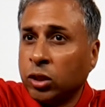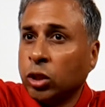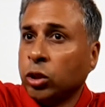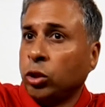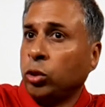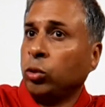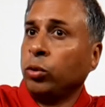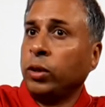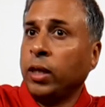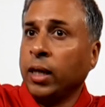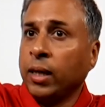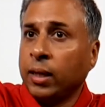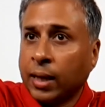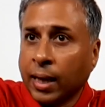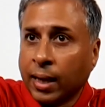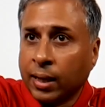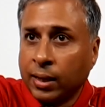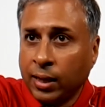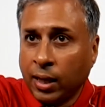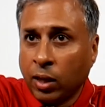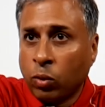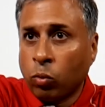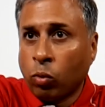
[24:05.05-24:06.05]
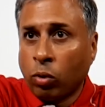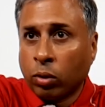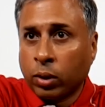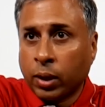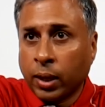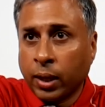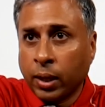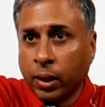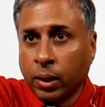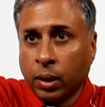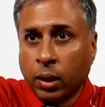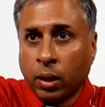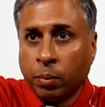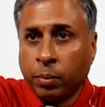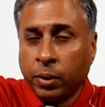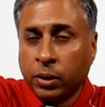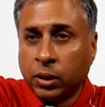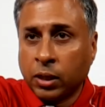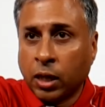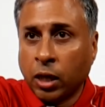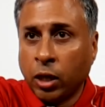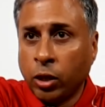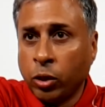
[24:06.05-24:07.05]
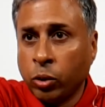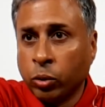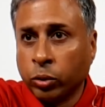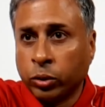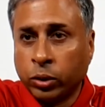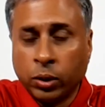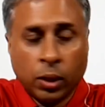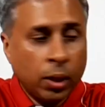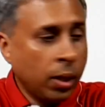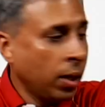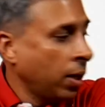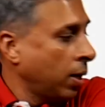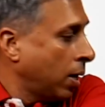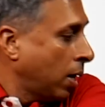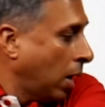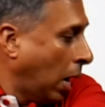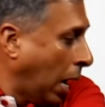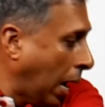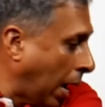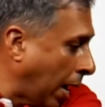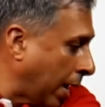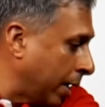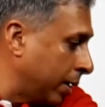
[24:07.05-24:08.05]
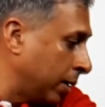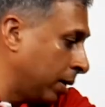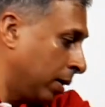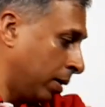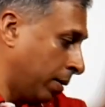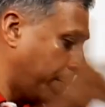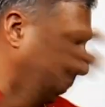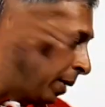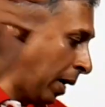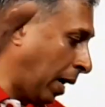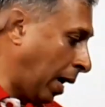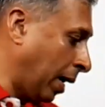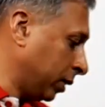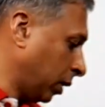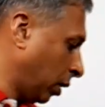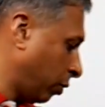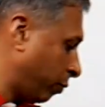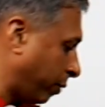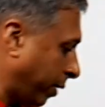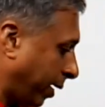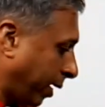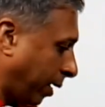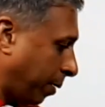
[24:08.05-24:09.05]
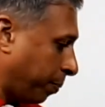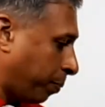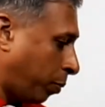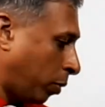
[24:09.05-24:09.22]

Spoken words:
the shooting technique what I basically use. And the other very